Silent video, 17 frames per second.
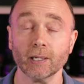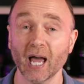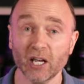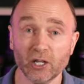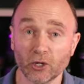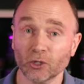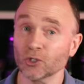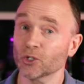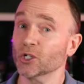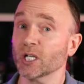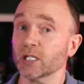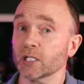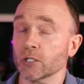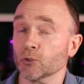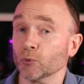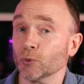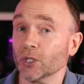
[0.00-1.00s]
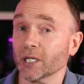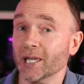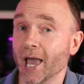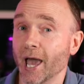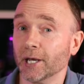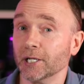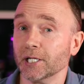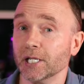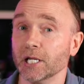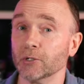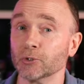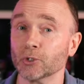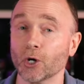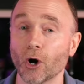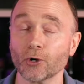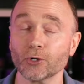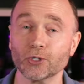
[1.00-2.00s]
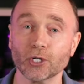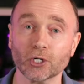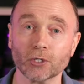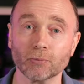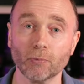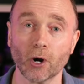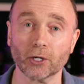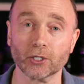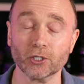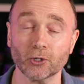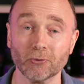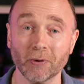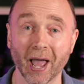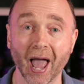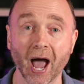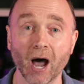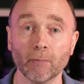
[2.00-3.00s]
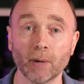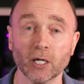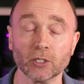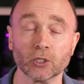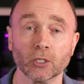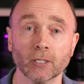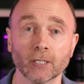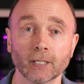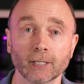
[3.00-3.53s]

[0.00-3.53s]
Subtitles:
and you can see this with the Canon EOS R6 Mark II, how much,